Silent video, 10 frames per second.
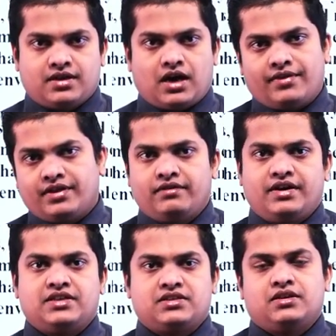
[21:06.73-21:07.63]

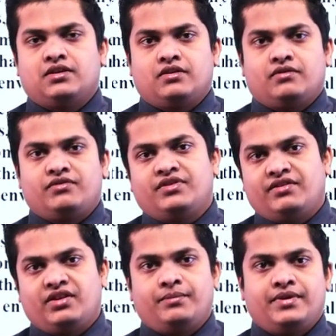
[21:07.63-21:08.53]
Otherwise, we
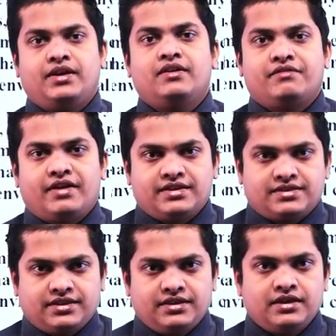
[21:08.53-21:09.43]
will be
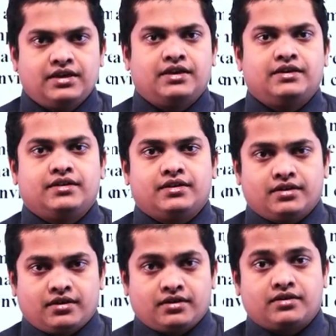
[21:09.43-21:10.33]
facing
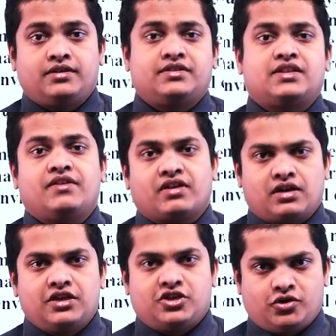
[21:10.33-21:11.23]

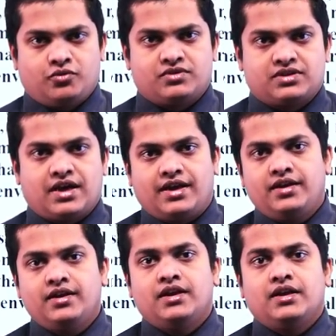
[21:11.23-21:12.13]
several issues.
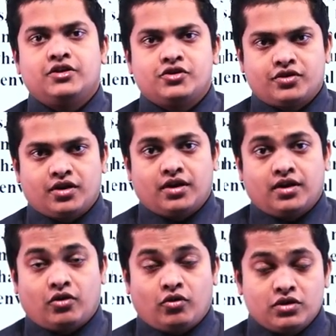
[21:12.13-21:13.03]
And
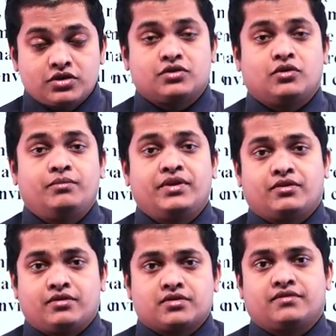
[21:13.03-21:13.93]
also
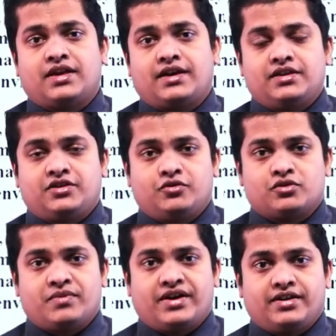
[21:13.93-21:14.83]
because of that
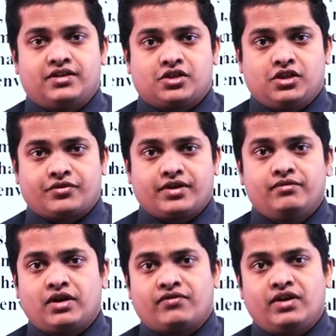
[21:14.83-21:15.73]
issues, my dear children,
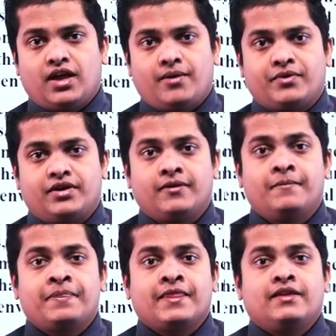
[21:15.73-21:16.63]
what will happen?
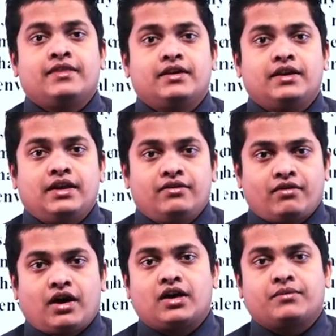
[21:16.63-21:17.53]
The
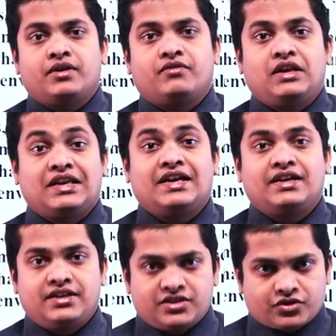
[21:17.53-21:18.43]
environment will
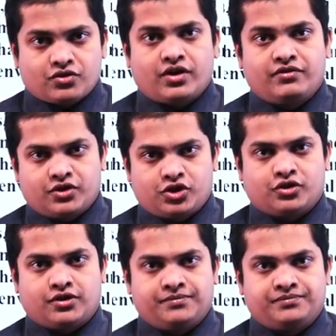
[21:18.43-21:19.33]
get destroyed for
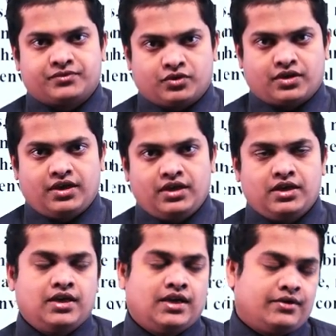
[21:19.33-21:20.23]
sure. Okay,
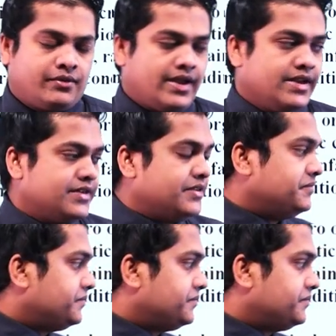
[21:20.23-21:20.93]
right.